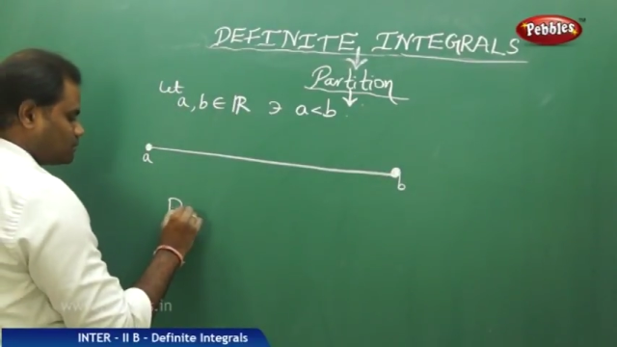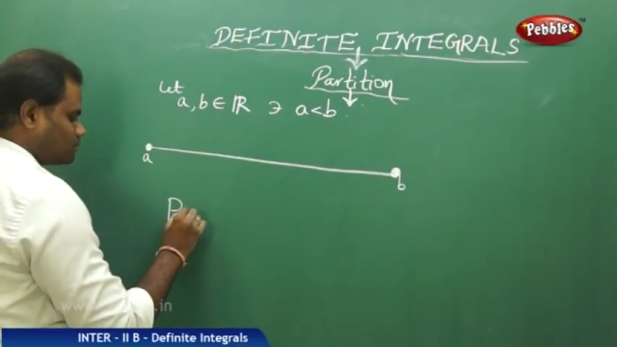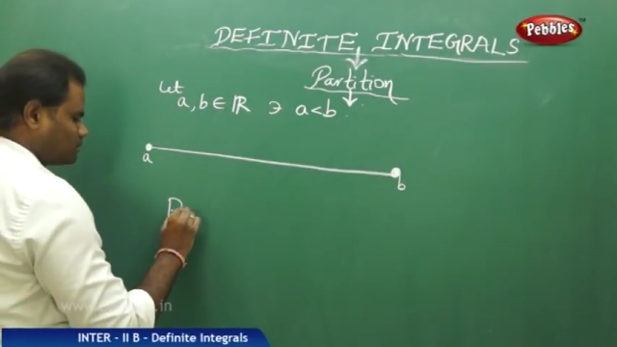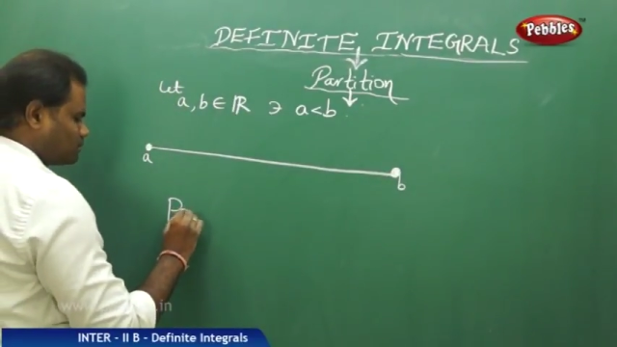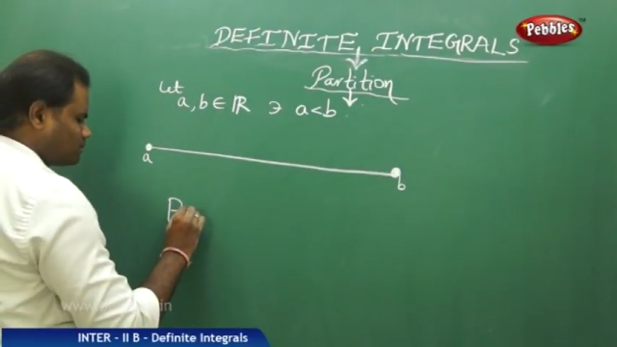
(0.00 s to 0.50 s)

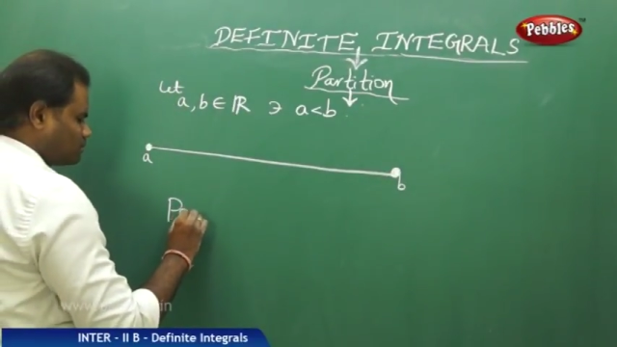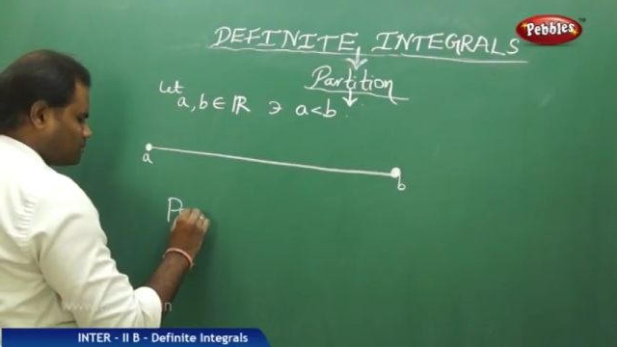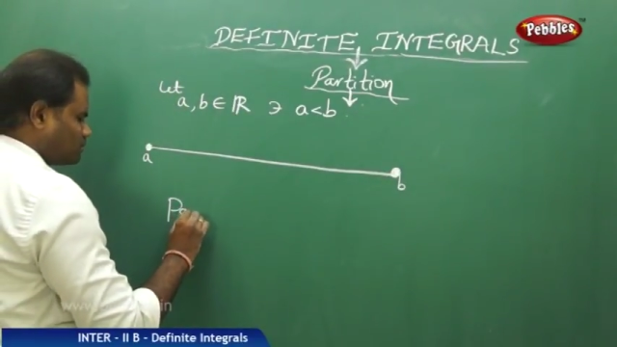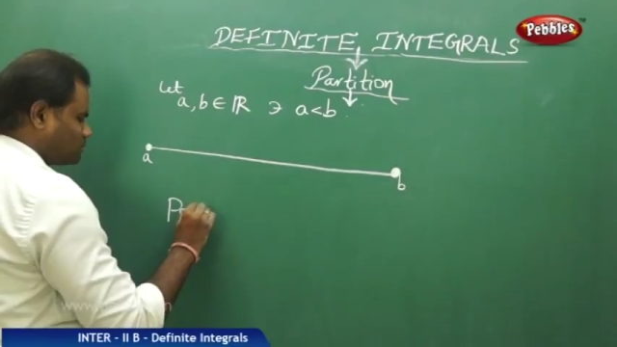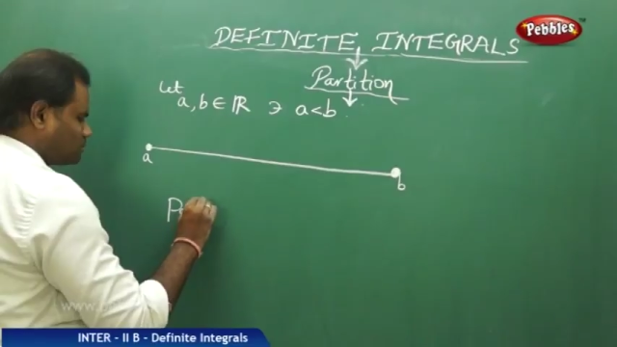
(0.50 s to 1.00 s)

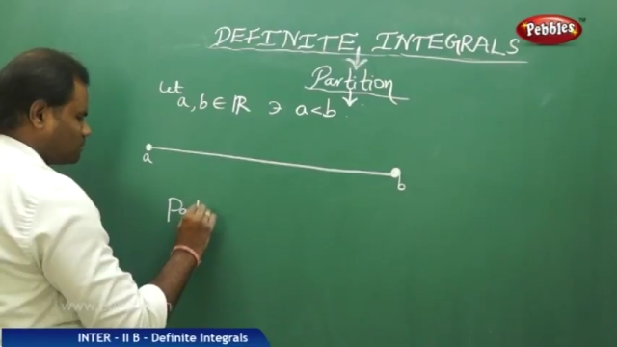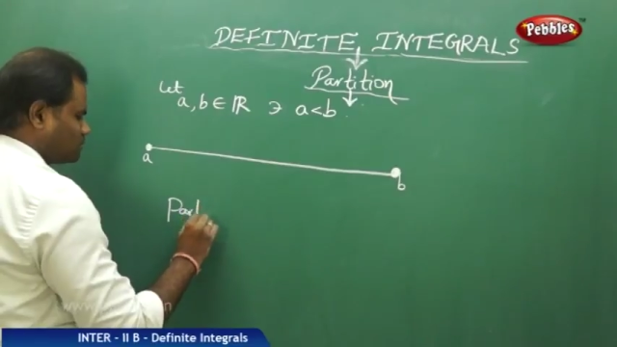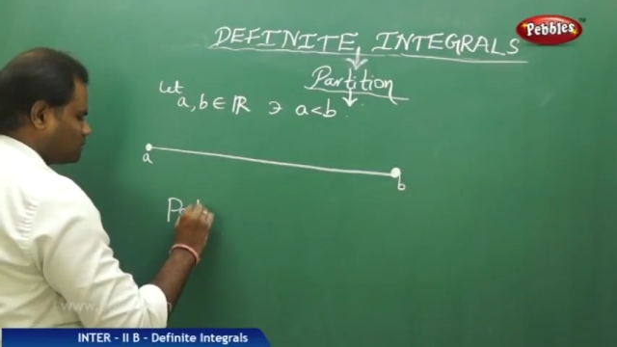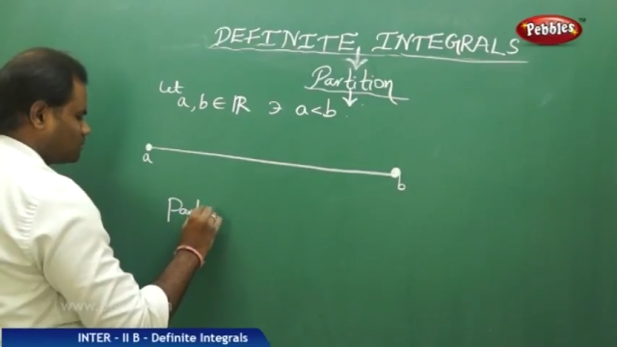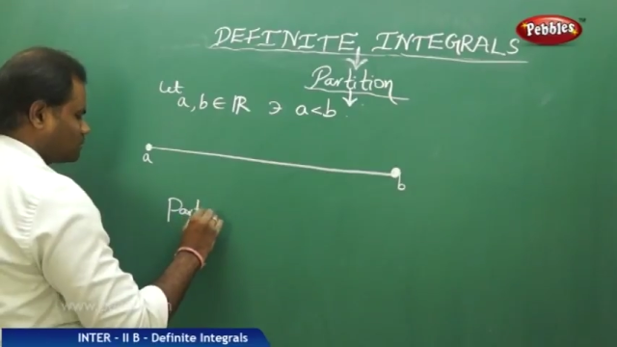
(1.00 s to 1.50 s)

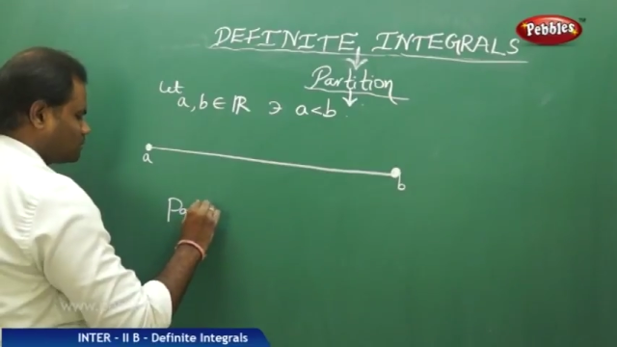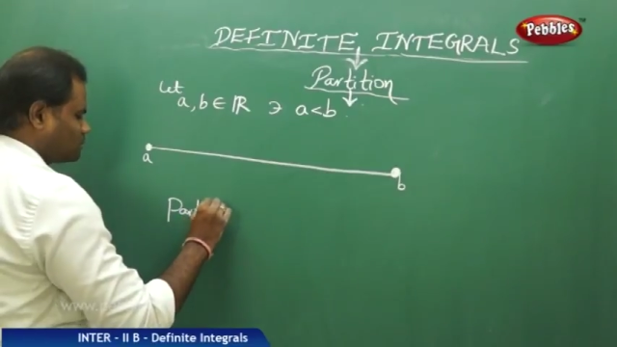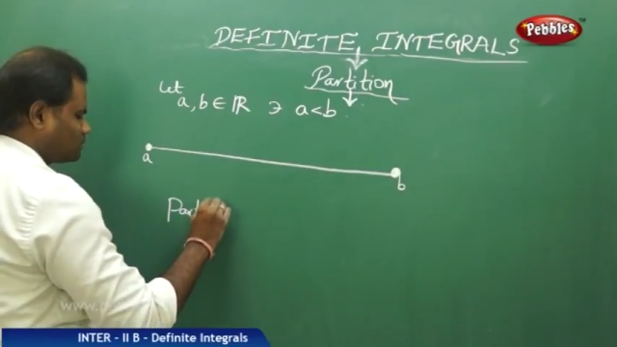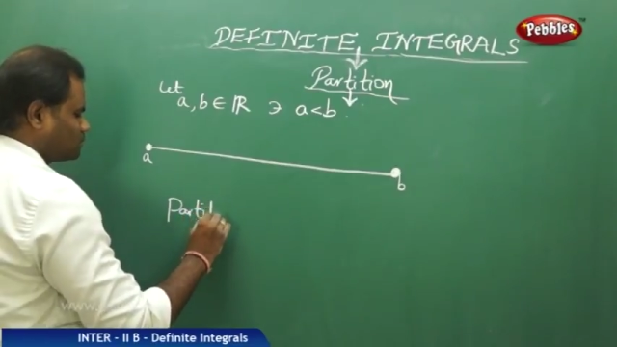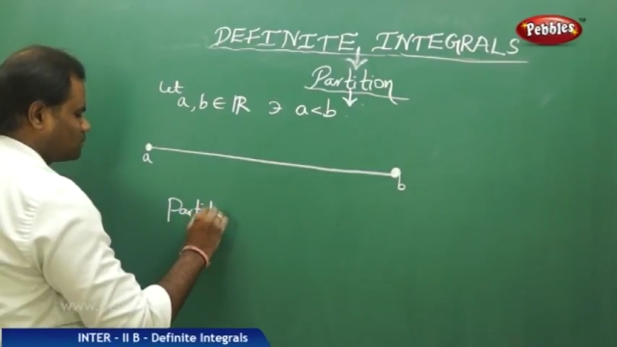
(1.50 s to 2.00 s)

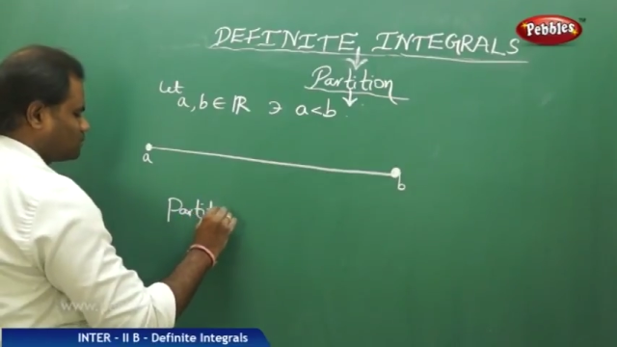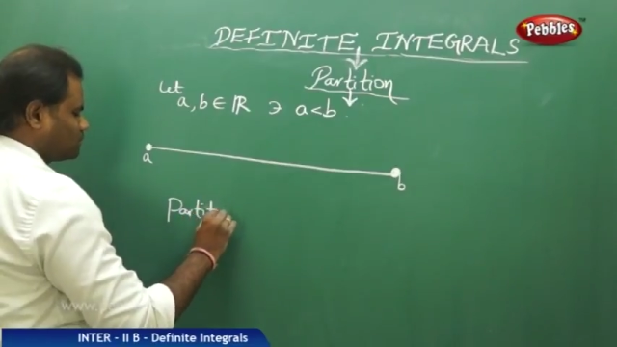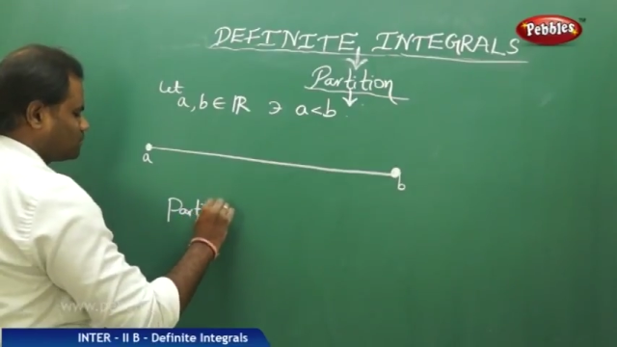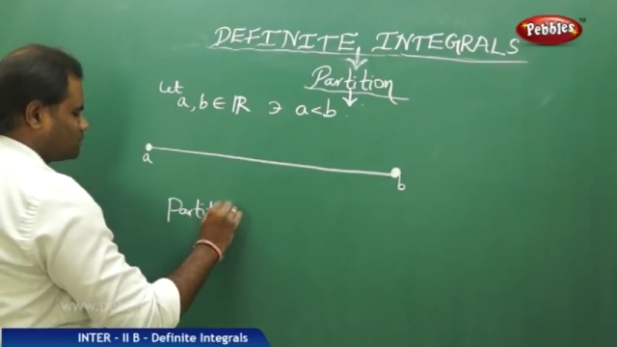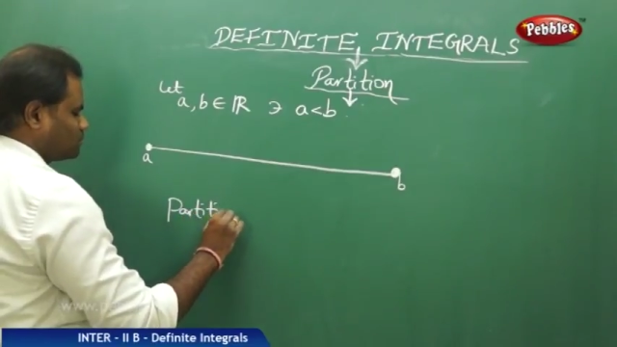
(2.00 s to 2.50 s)

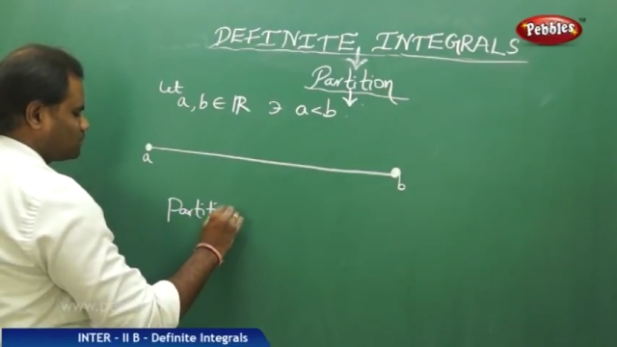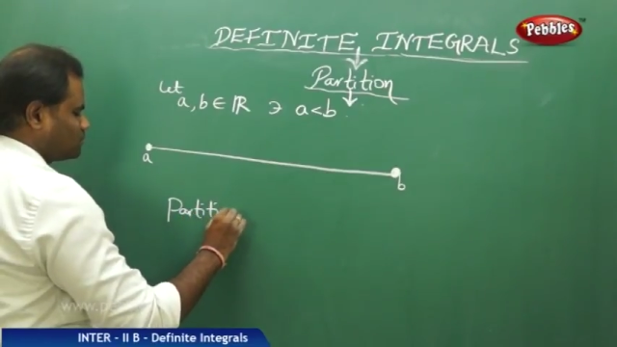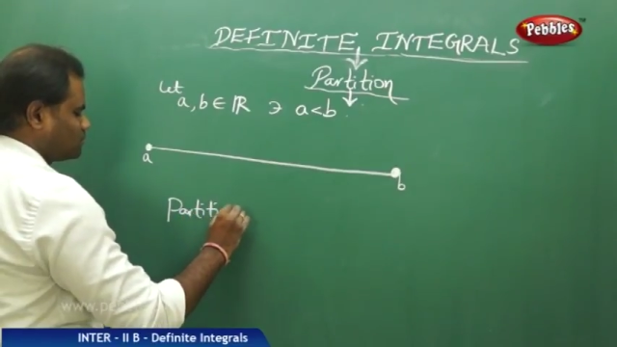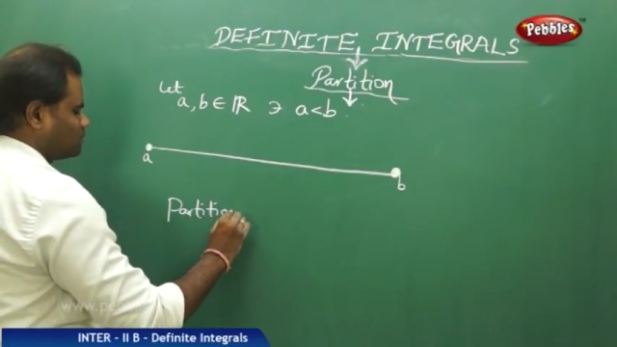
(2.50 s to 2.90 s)
[no speech]